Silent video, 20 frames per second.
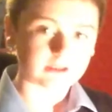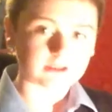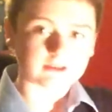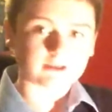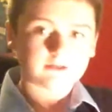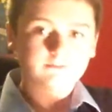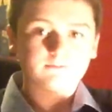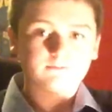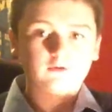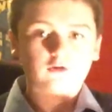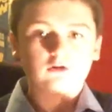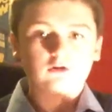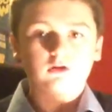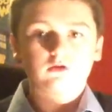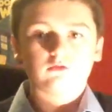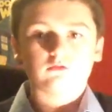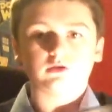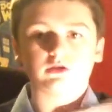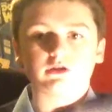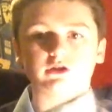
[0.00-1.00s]
there's the
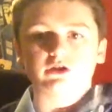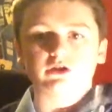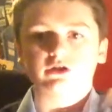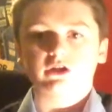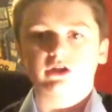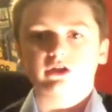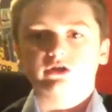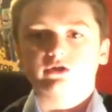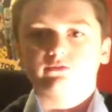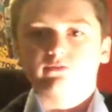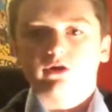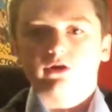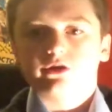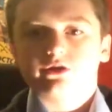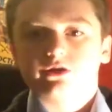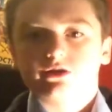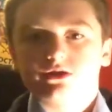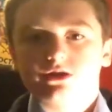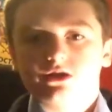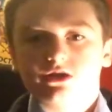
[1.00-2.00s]
booklet which takes you
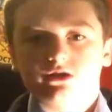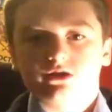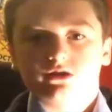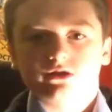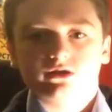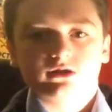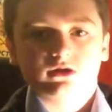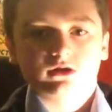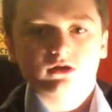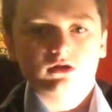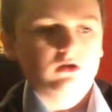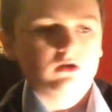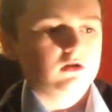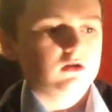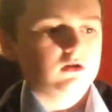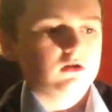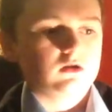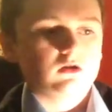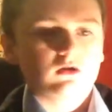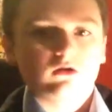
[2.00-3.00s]
behind the scenes
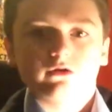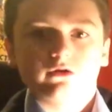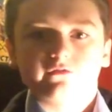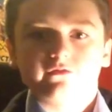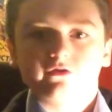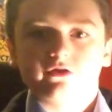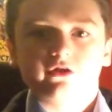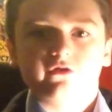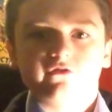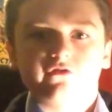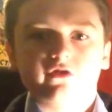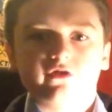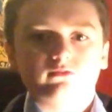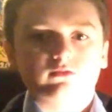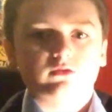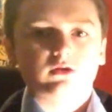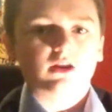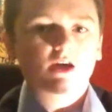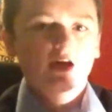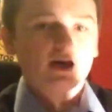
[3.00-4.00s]
of the two
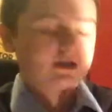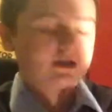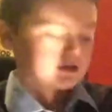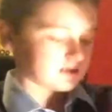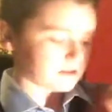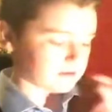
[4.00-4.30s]
films, the cast